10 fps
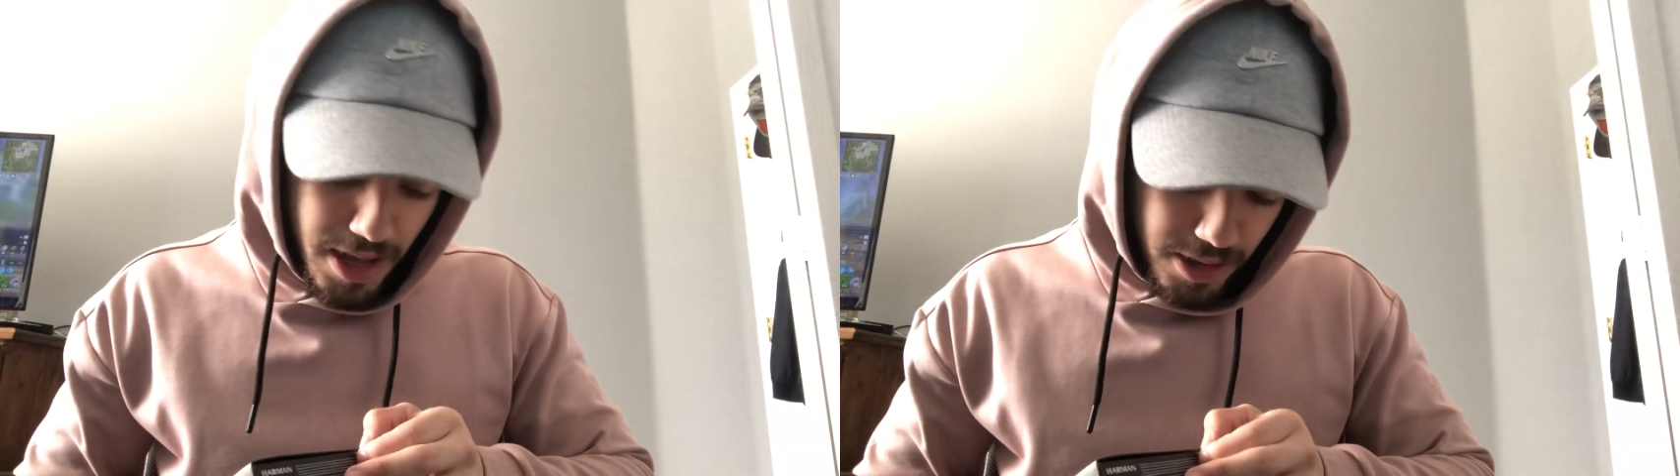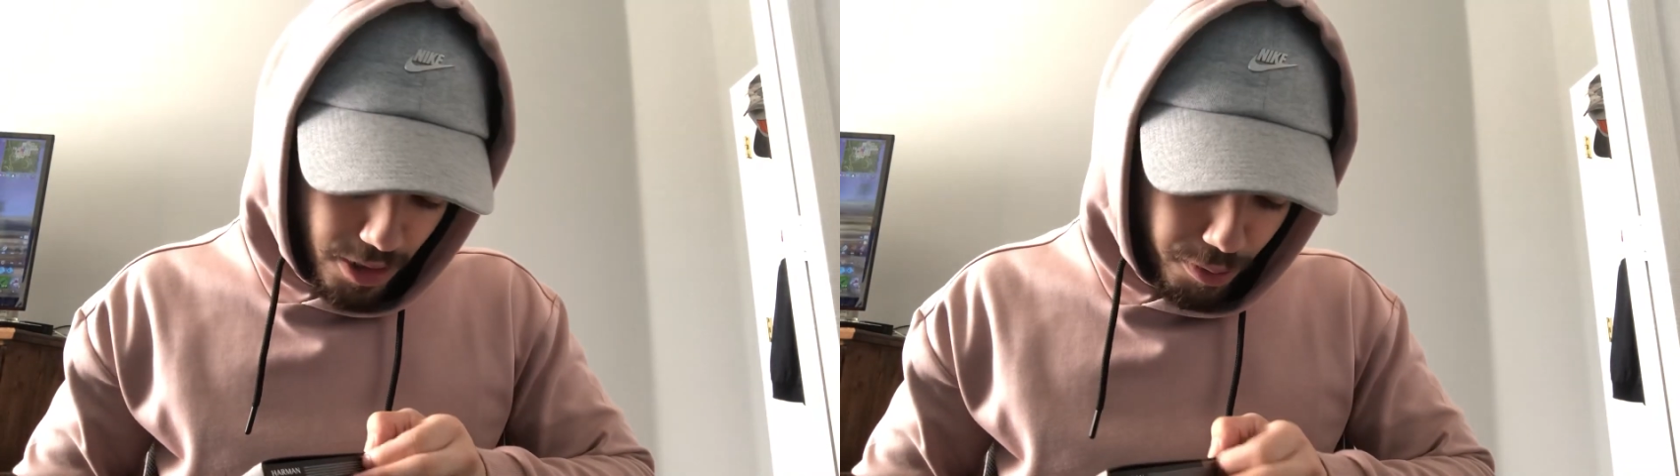
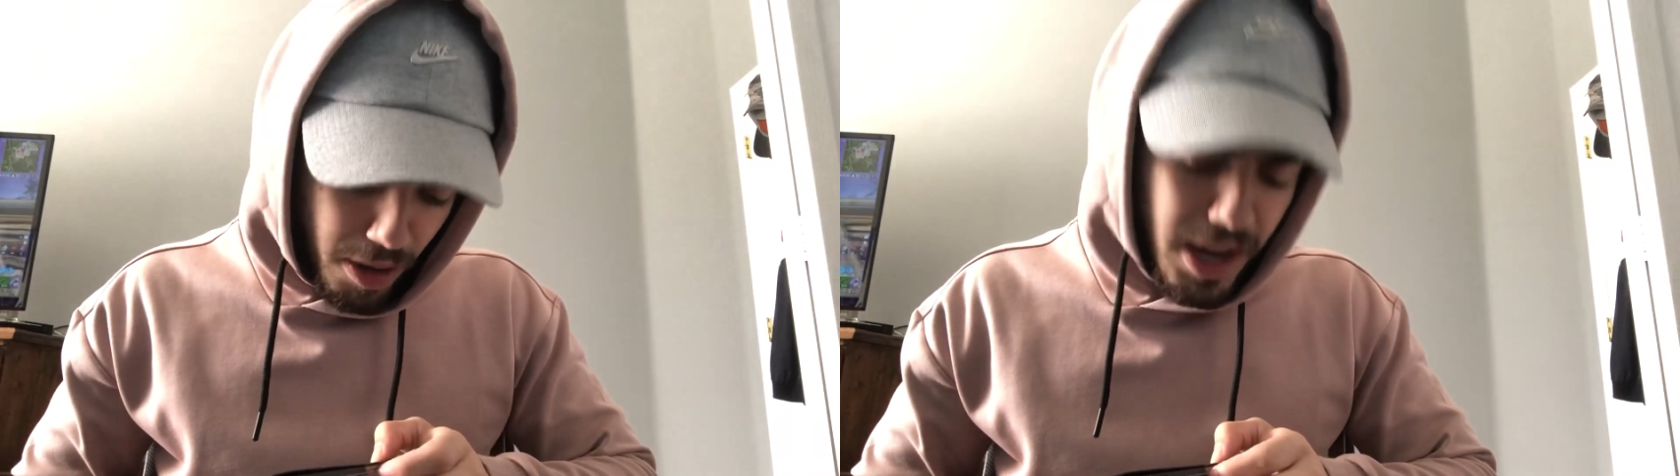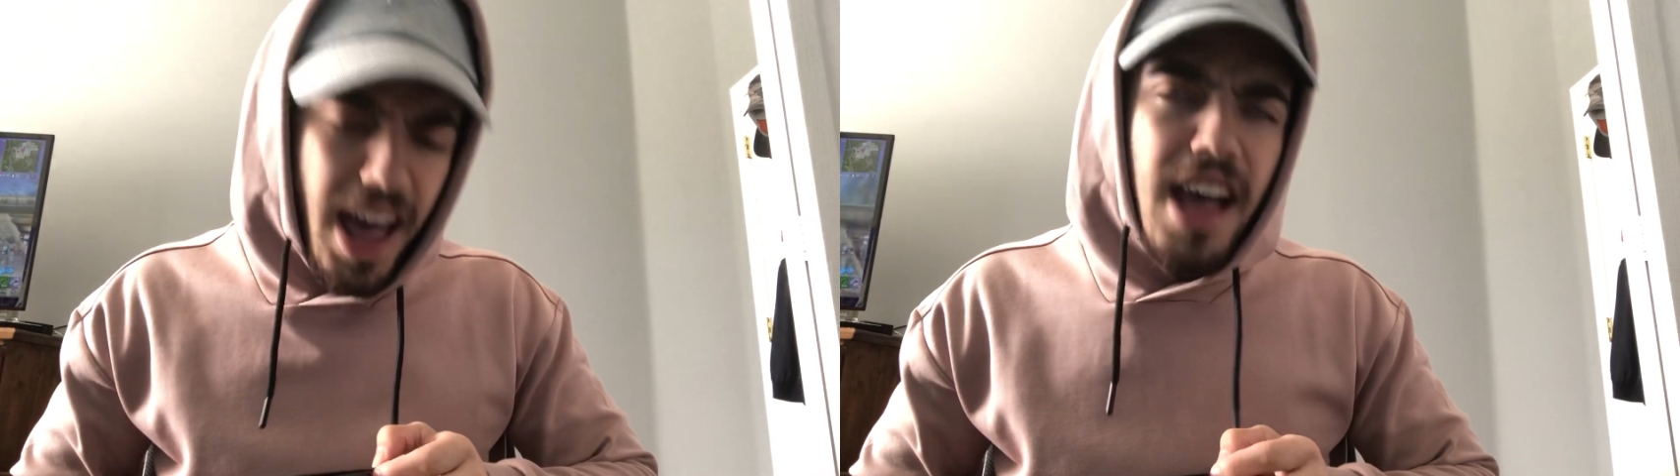The
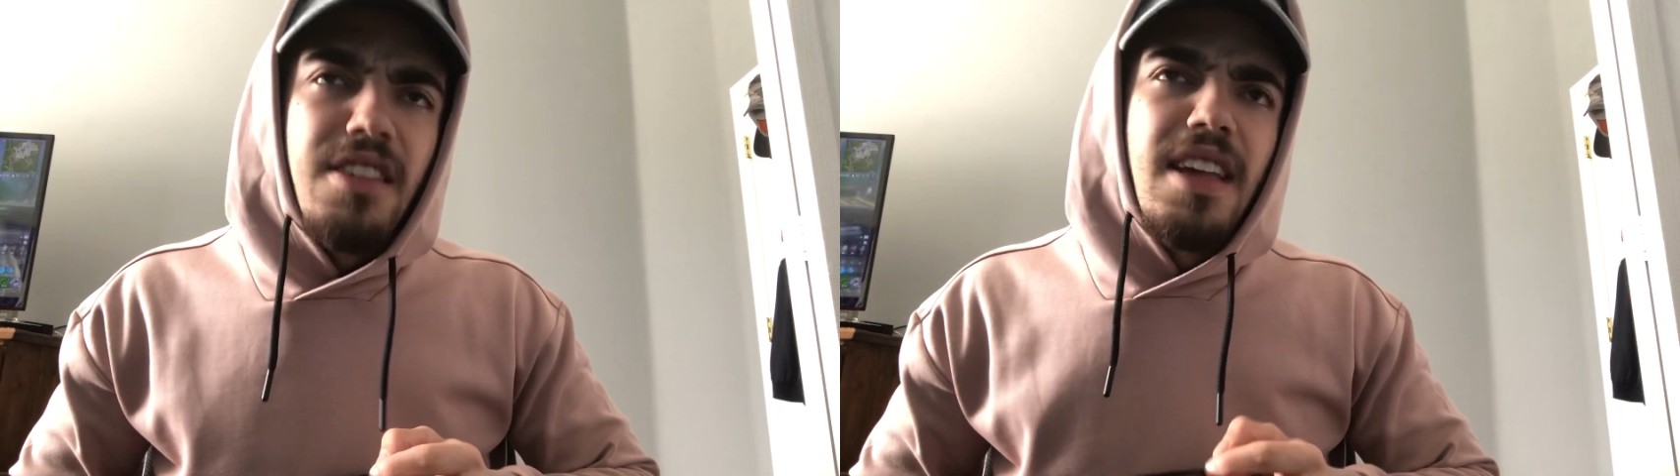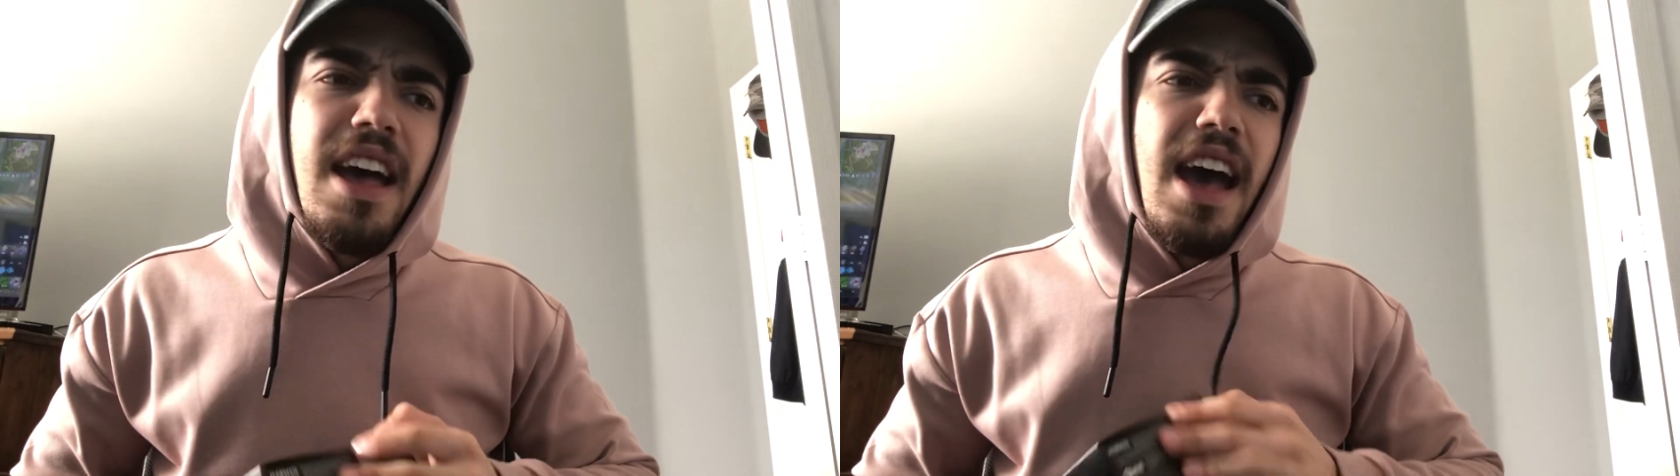Rock
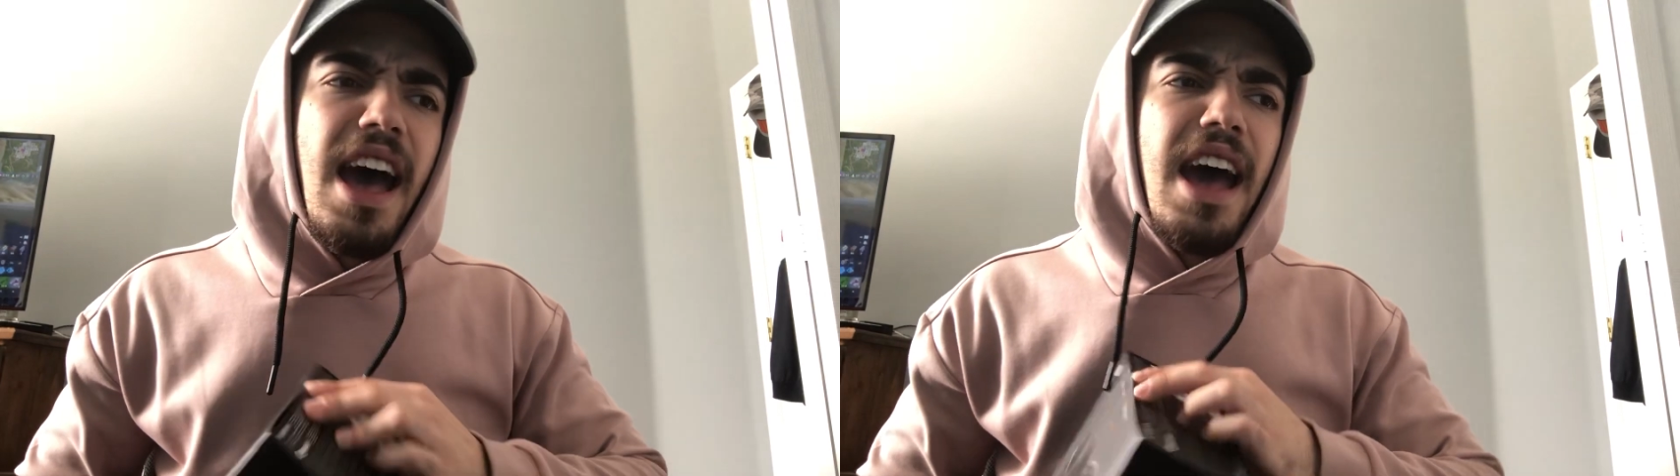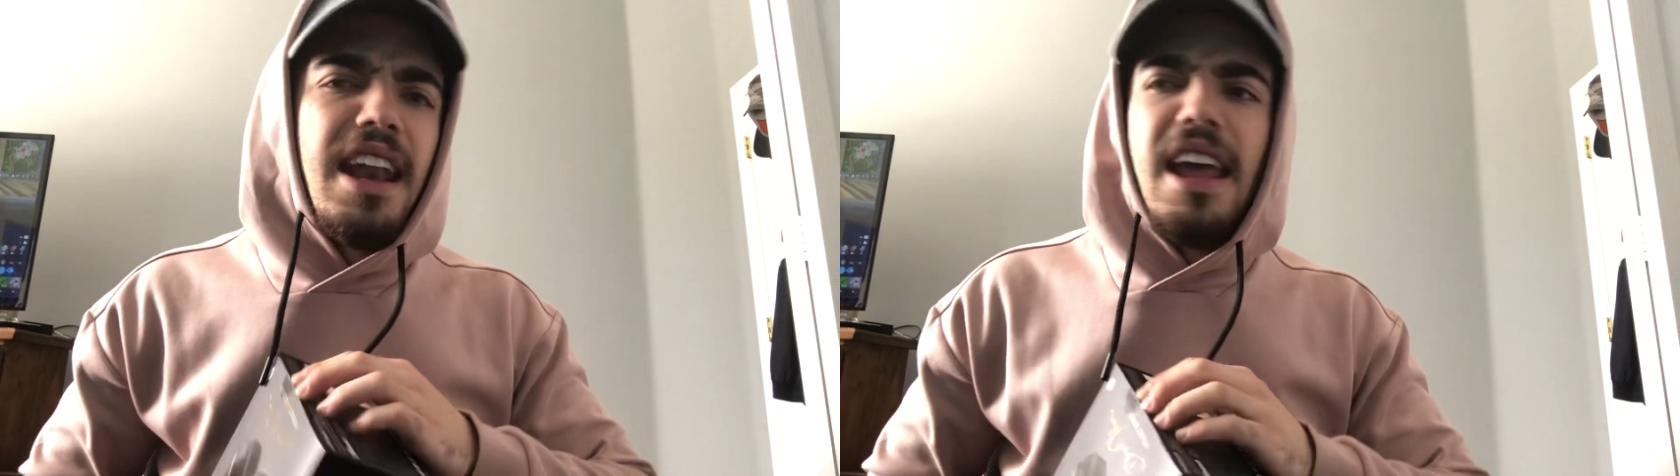has
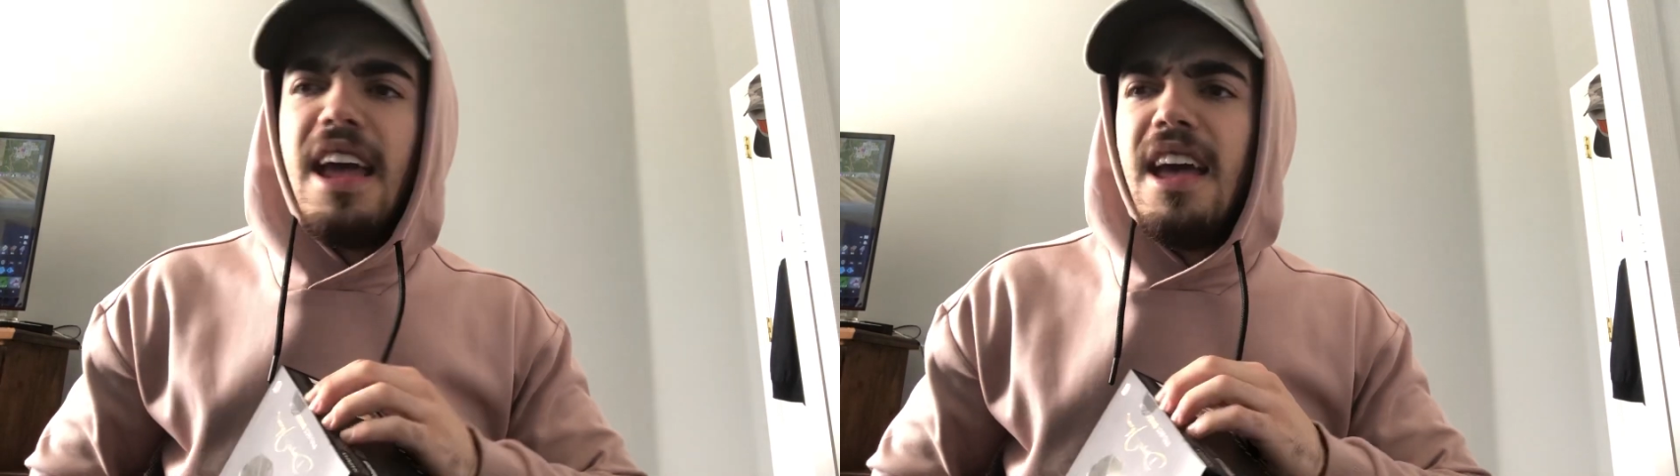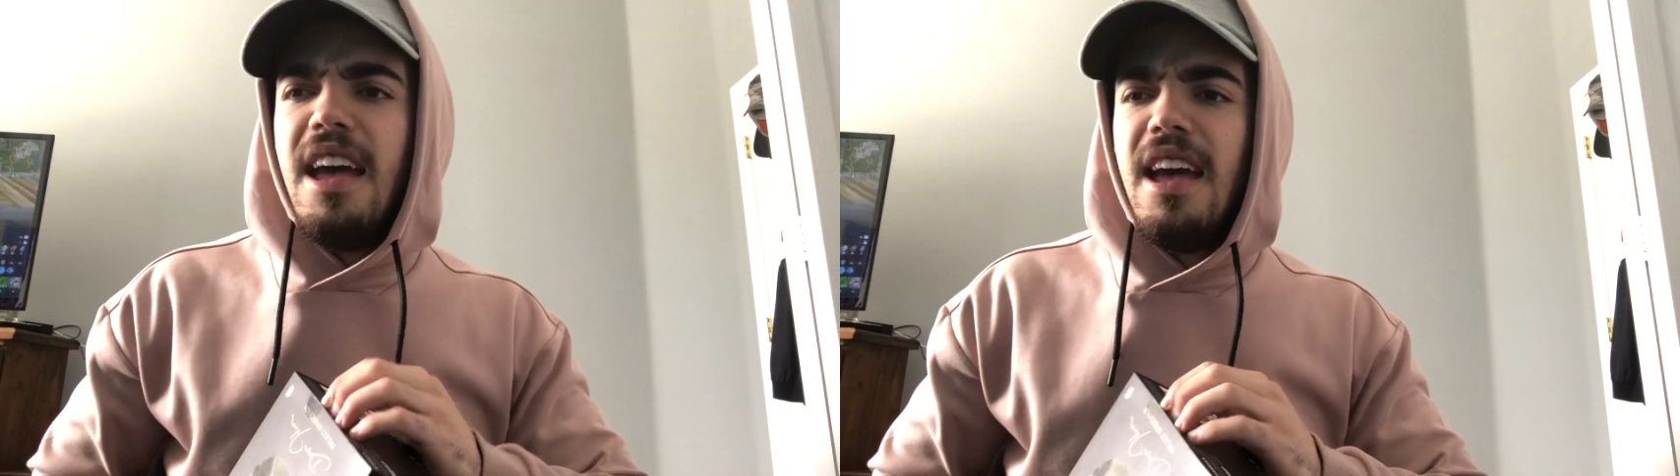had
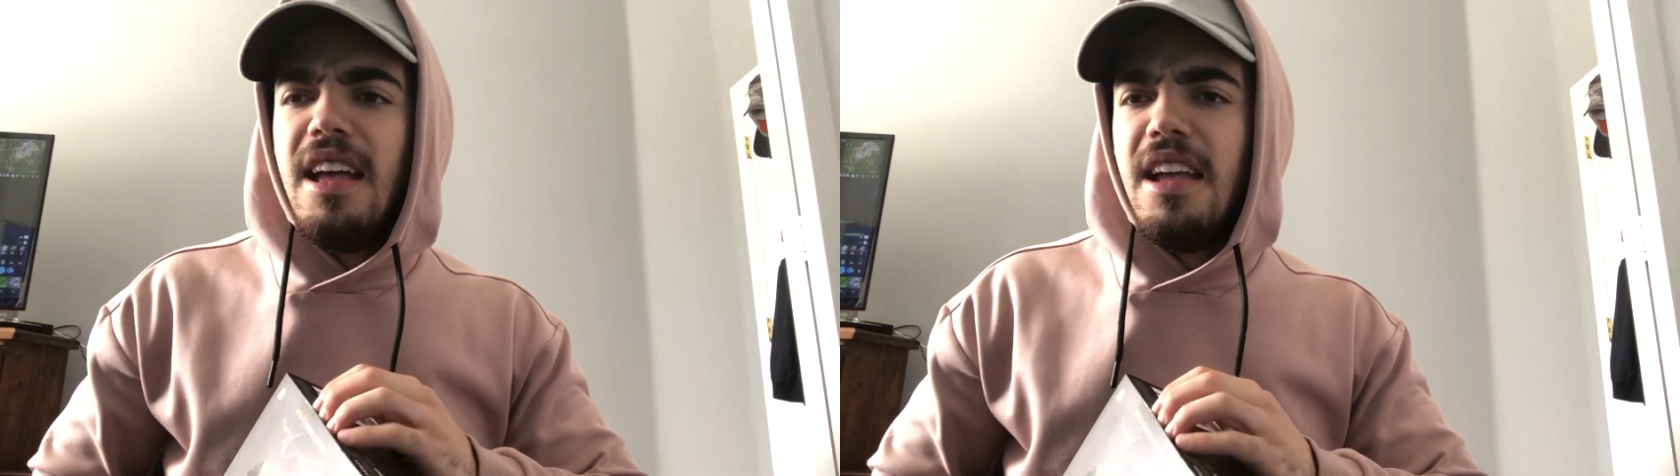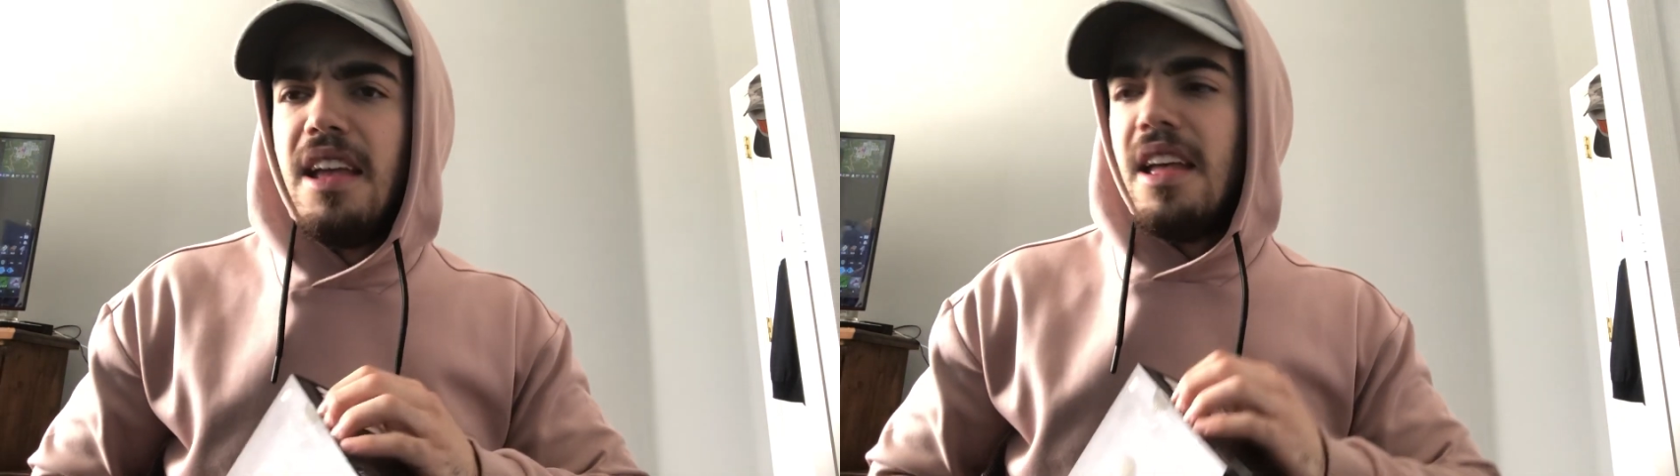
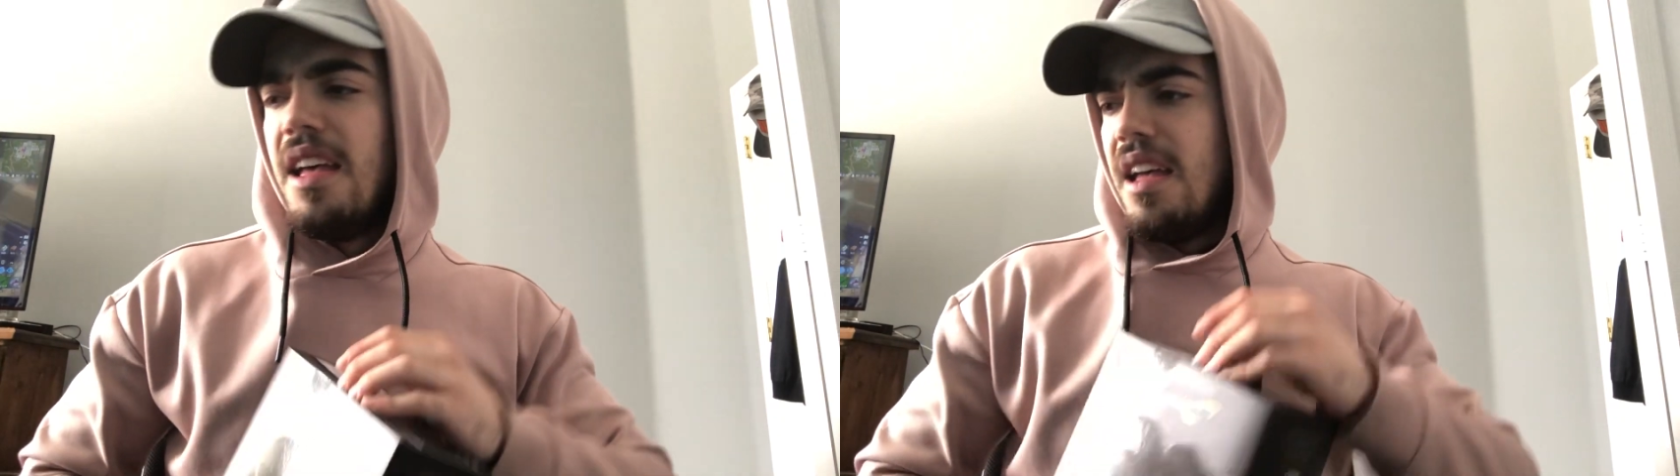a